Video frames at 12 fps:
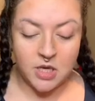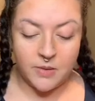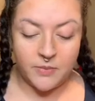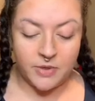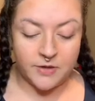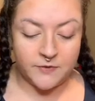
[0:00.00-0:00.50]

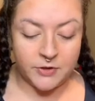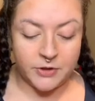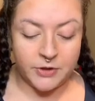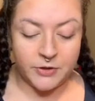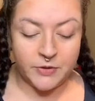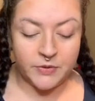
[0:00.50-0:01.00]
but if you do,
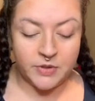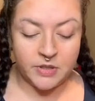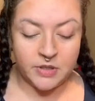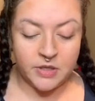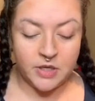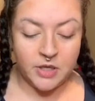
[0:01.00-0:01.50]

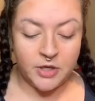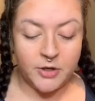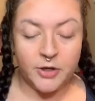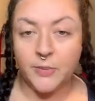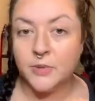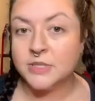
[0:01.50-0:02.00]
you
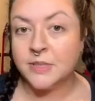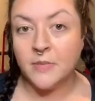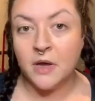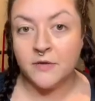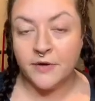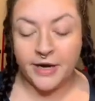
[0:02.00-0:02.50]
can put some
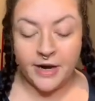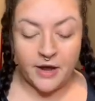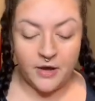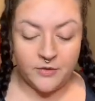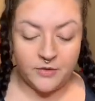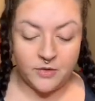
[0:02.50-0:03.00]
on right
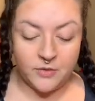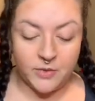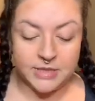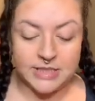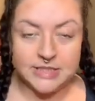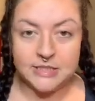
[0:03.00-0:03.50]
now with
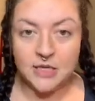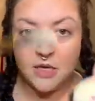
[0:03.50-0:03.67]
this.